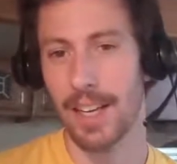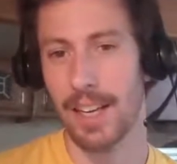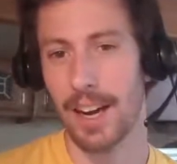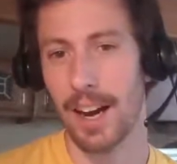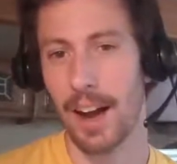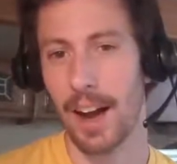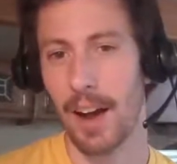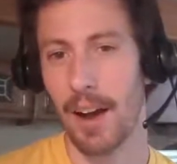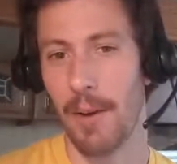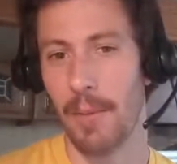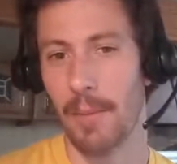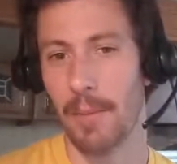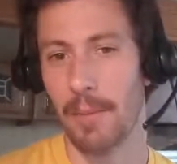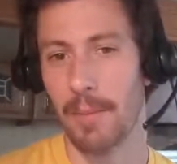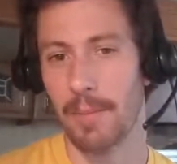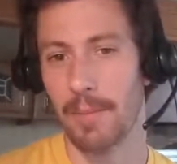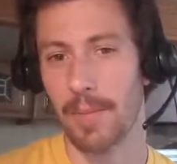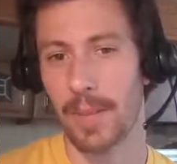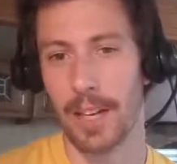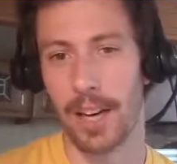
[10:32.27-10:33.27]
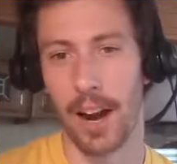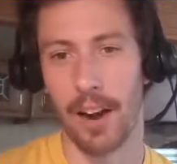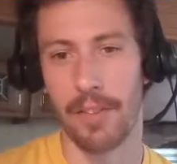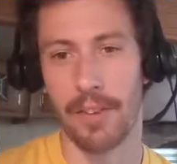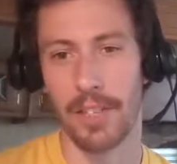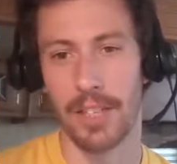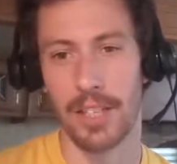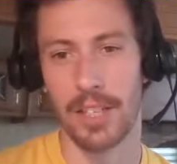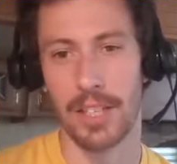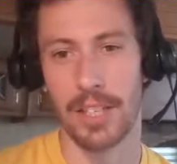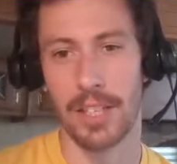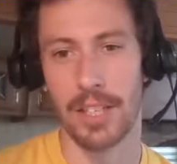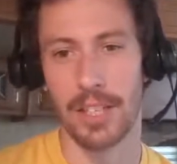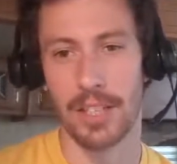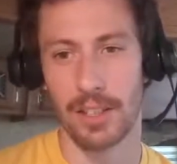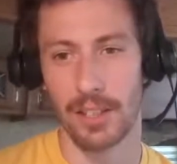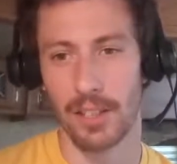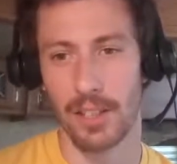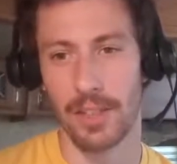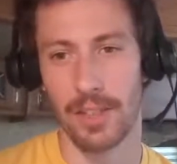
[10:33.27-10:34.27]
And obviously,
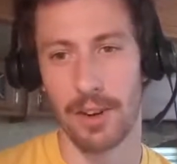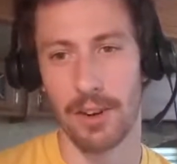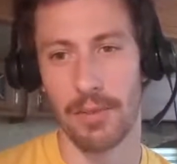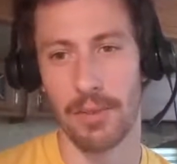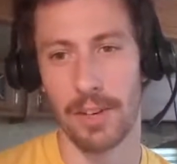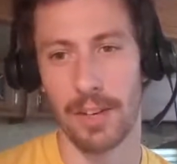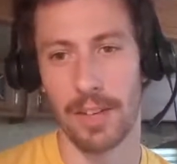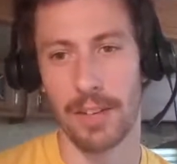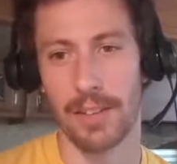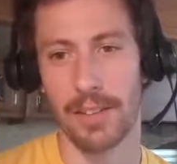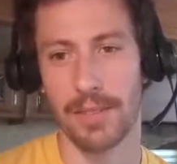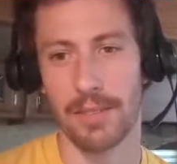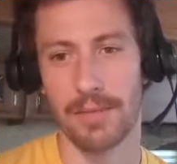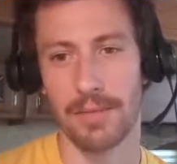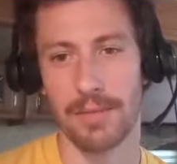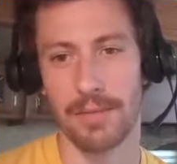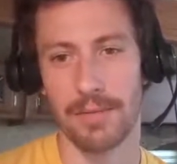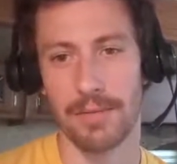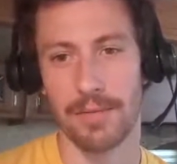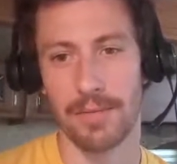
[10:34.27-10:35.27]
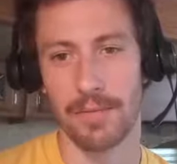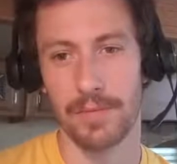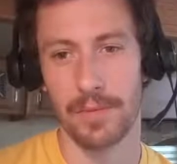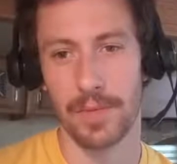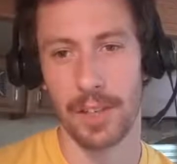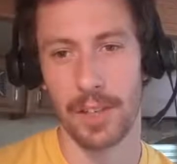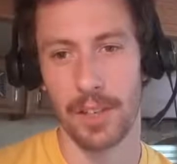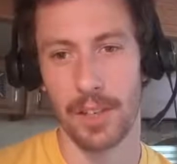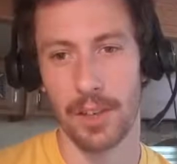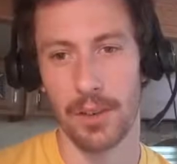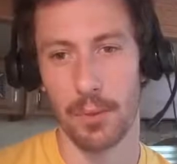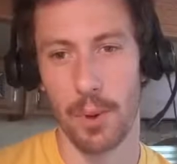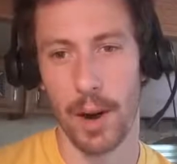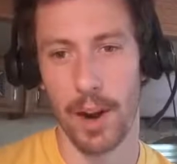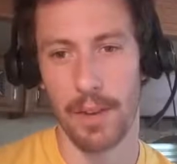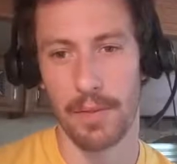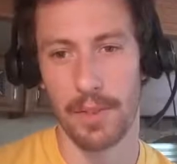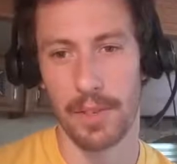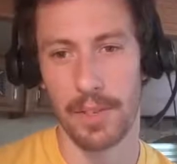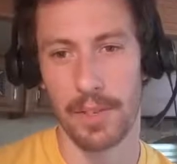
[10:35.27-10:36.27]
good surfing, good
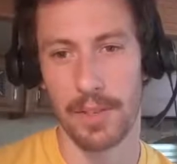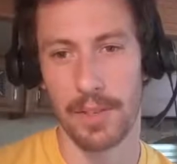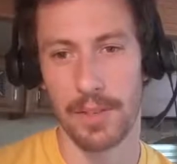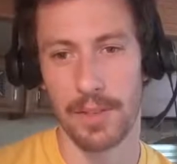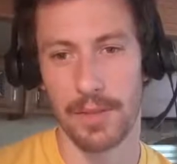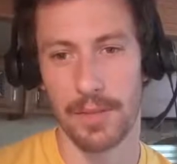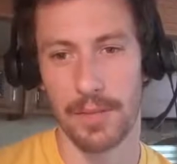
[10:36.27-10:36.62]
waves.